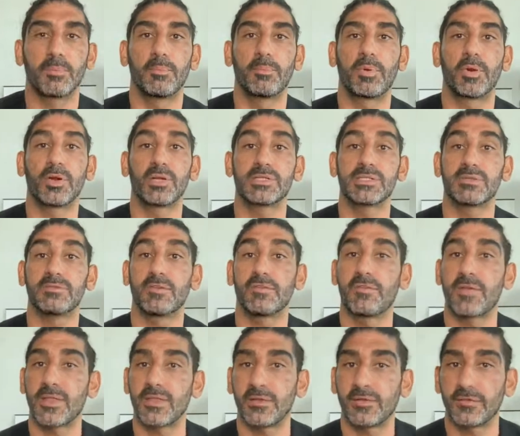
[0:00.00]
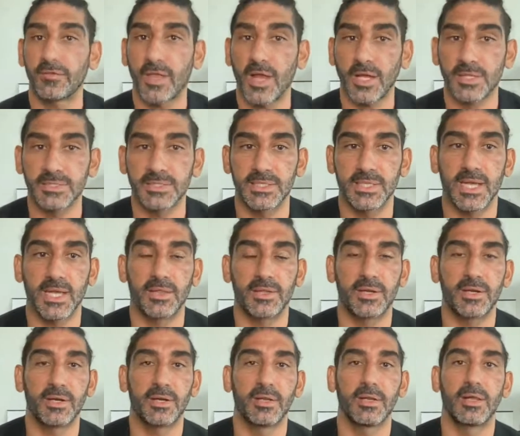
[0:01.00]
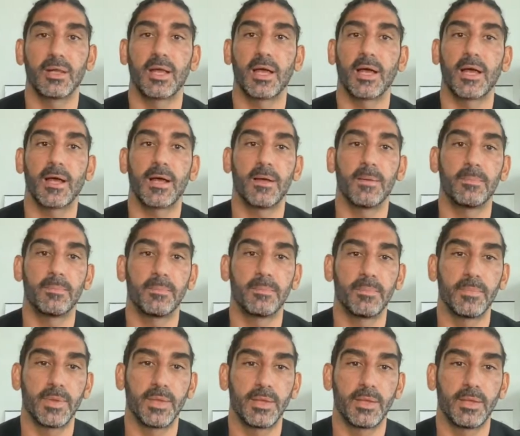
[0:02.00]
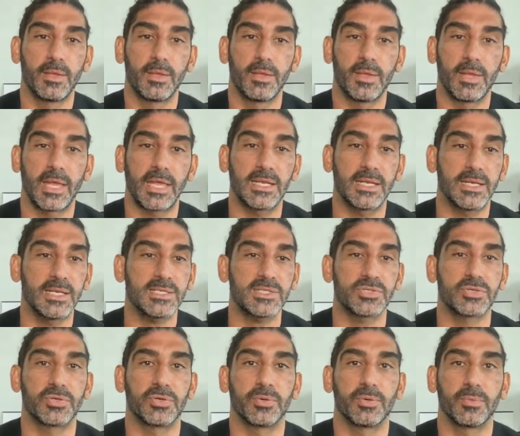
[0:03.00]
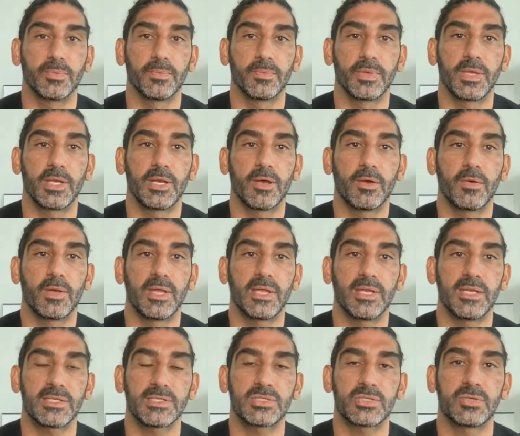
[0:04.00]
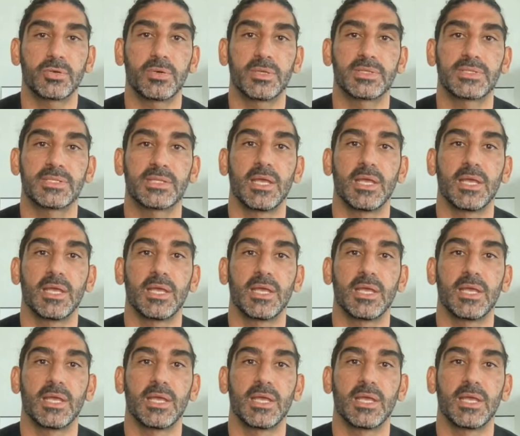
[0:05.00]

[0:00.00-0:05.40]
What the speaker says: Birds of a feather flock together. And it is true. It is true.